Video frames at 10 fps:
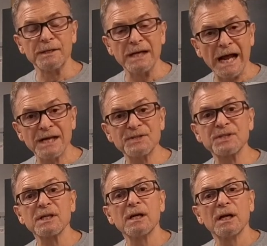
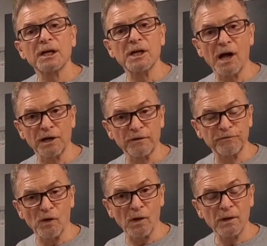nice
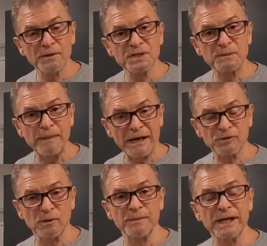colorful
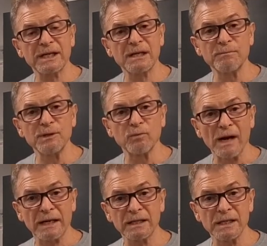spectrum that can be
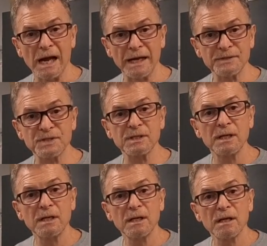recognized
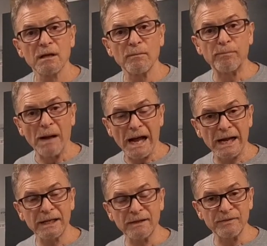
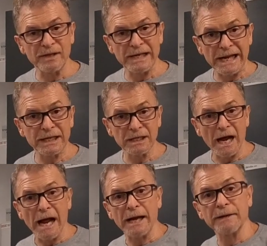by the naked
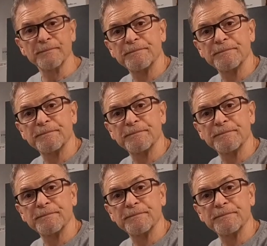eye.